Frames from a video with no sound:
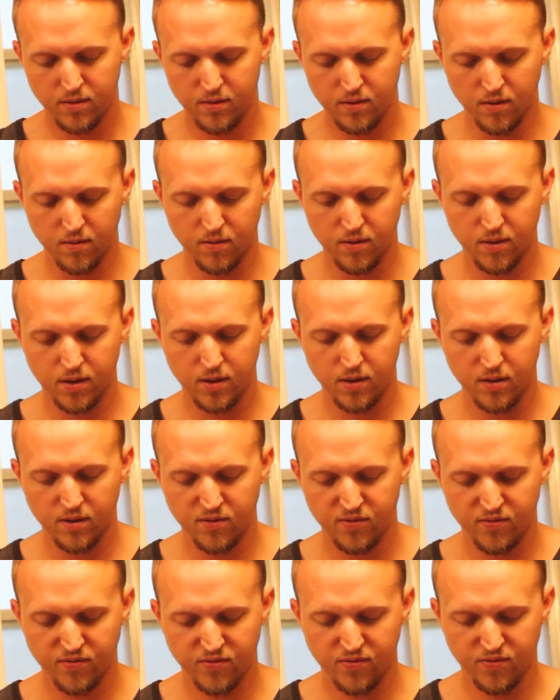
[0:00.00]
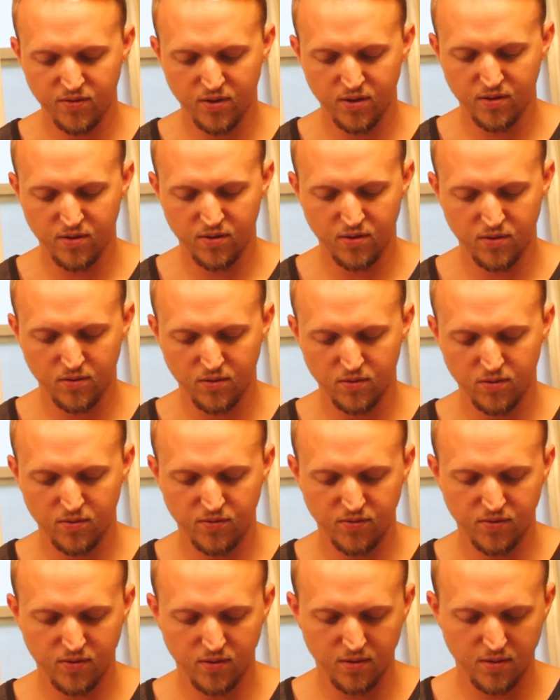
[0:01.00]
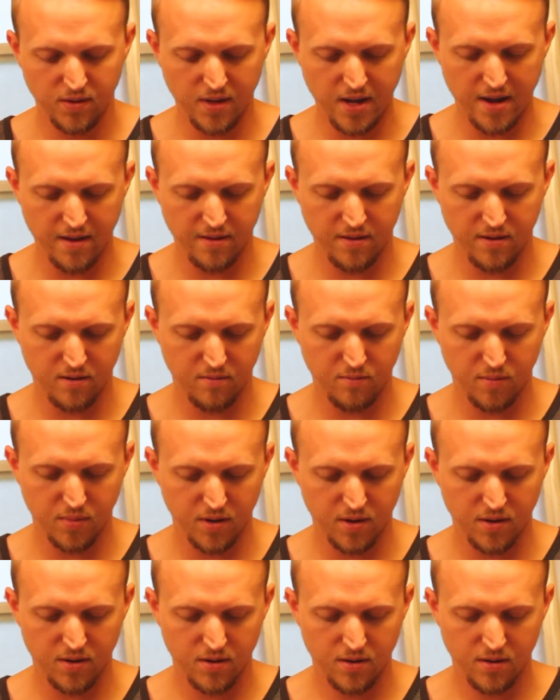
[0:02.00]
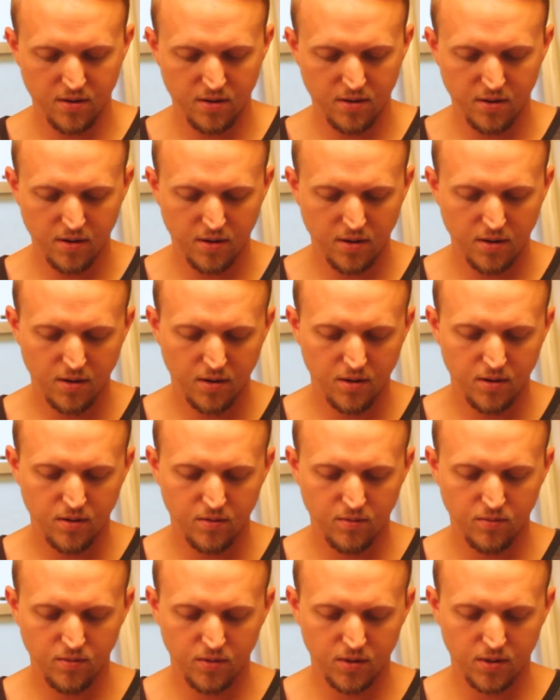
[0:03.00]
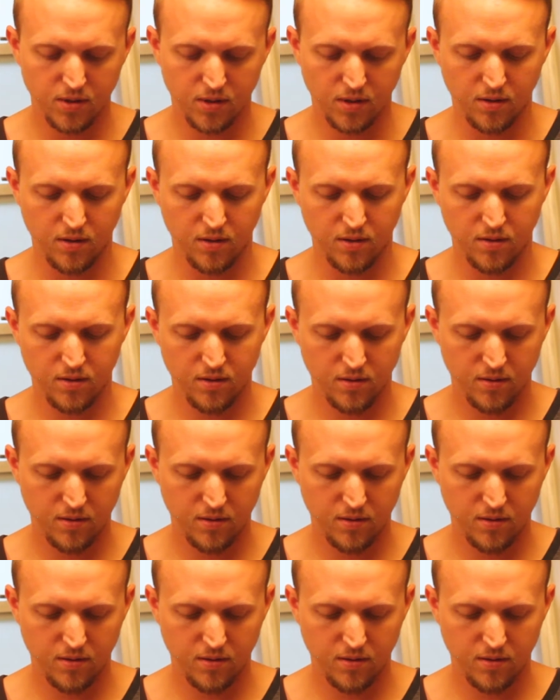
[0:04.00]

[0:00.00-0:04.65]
You don't really need a whole full lather, but we're just gonna